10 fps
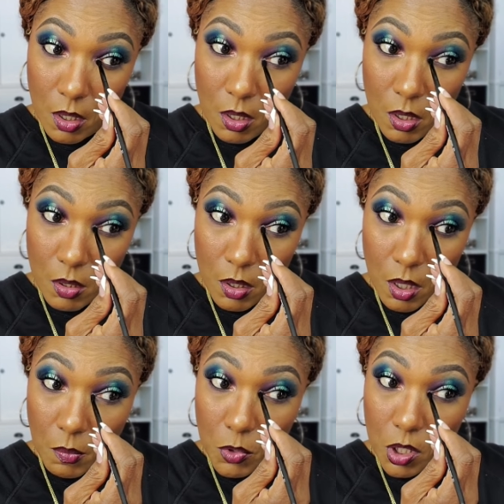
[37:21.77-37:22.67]
A little
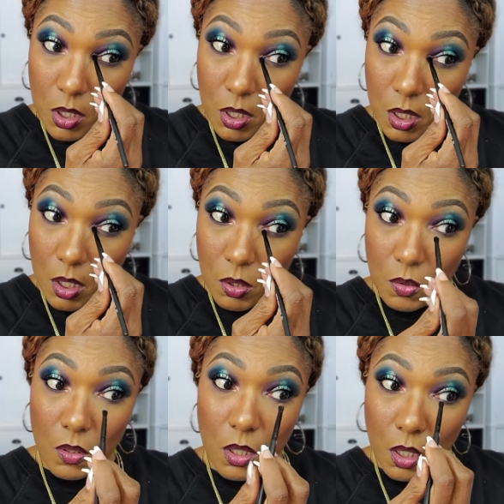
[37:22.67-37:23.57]
something just to
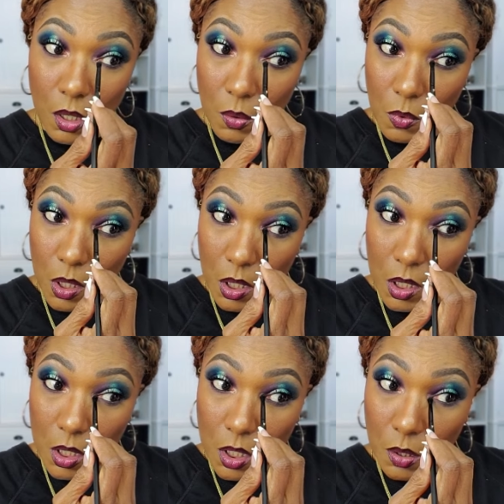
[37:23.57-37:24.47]
use another one of
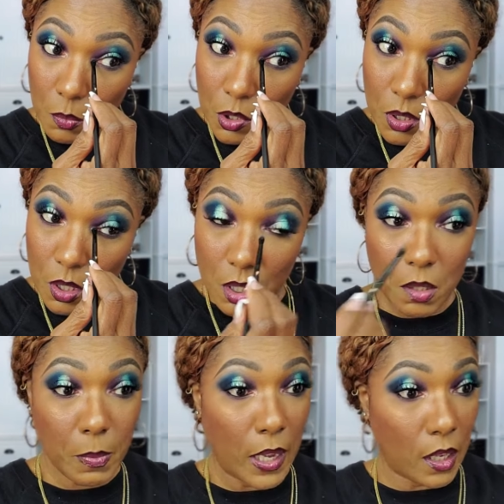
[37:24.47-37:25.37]
these shimmers in
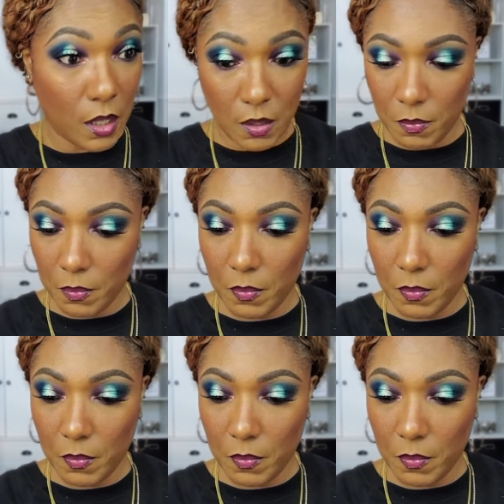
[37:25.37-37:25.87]
this palette.